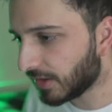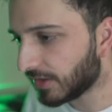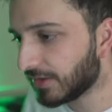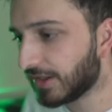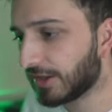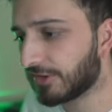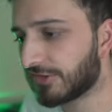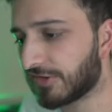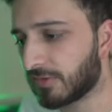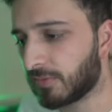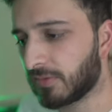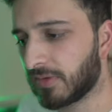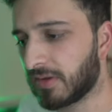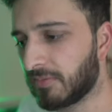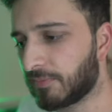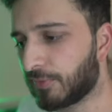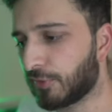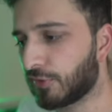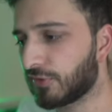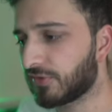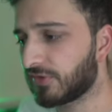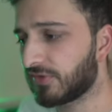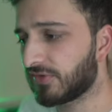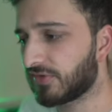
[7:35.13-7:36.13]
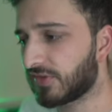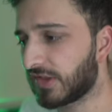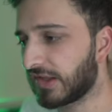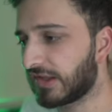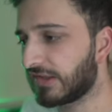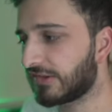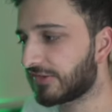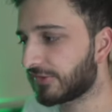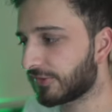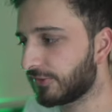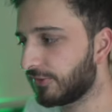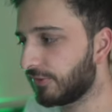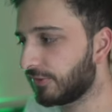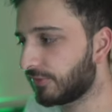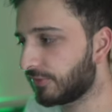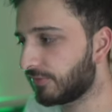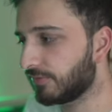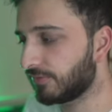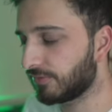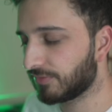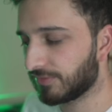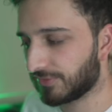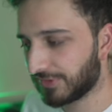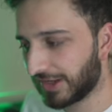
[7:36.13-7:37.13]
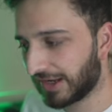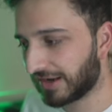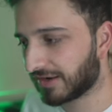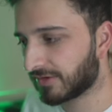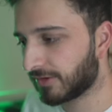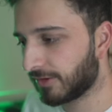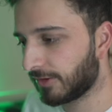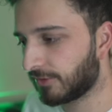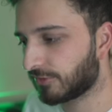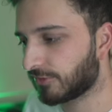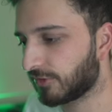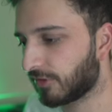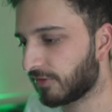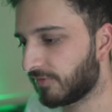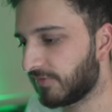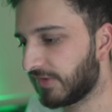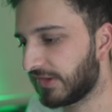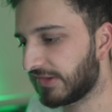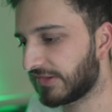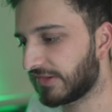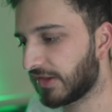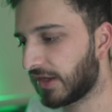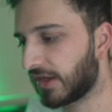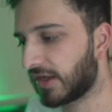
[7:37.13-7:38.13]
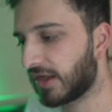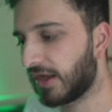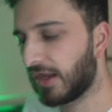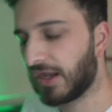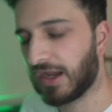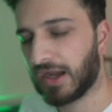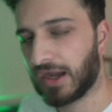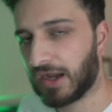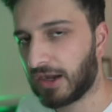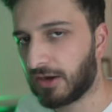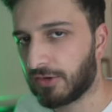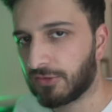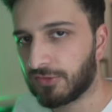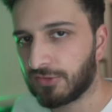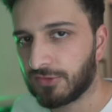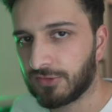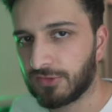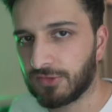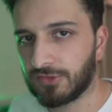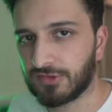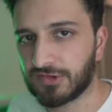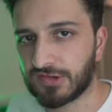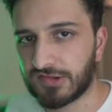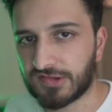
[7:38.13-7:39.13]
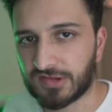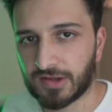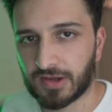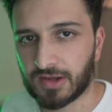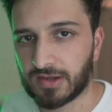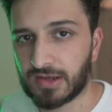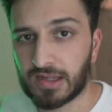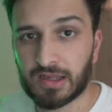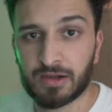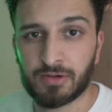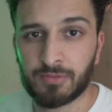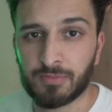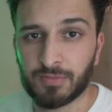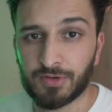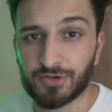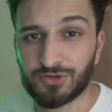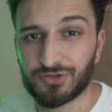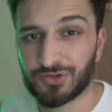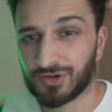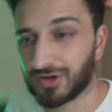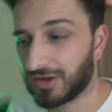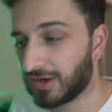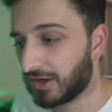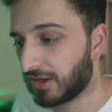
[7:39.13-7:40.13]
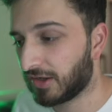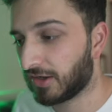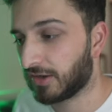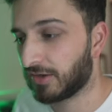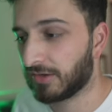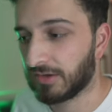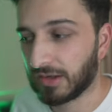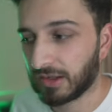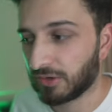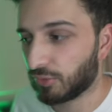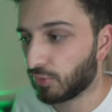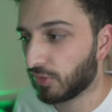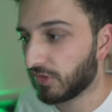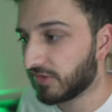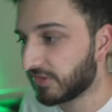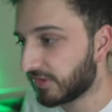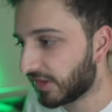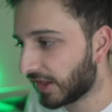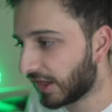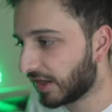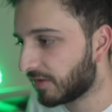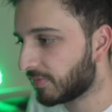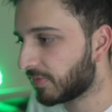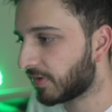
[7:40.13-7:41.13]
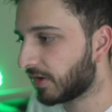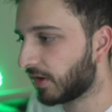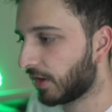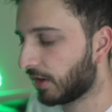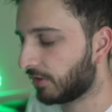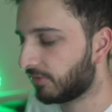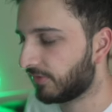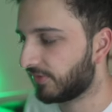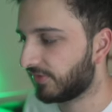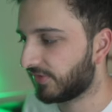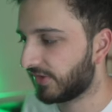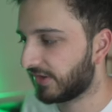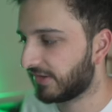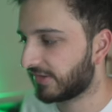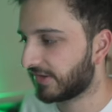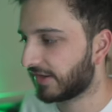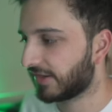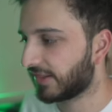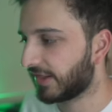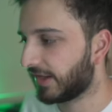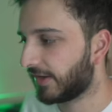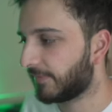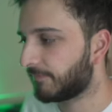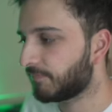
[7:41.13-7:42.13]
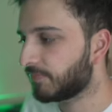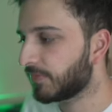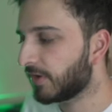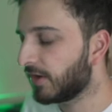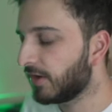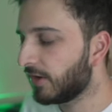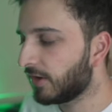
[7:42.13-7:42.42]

Now, some important things to take note of is like, how do you decide how much you're going to earn? Like, what's the APR and things like that?